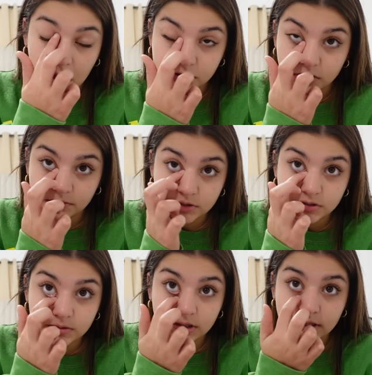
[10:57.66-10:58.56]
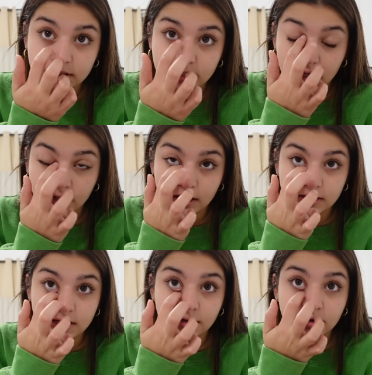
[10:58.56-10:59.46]
So I'm just really excited.
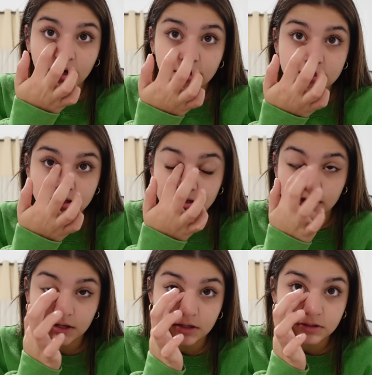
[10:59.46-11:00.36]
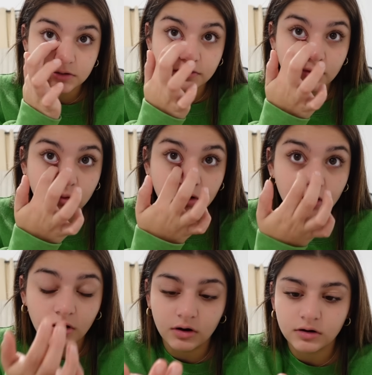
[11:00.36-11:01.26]
And Diego got us the tickets for
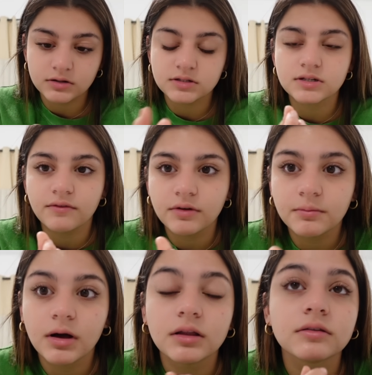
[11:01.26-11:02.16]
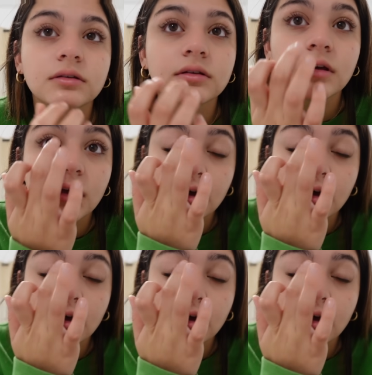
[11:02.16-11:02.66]
our 7 months.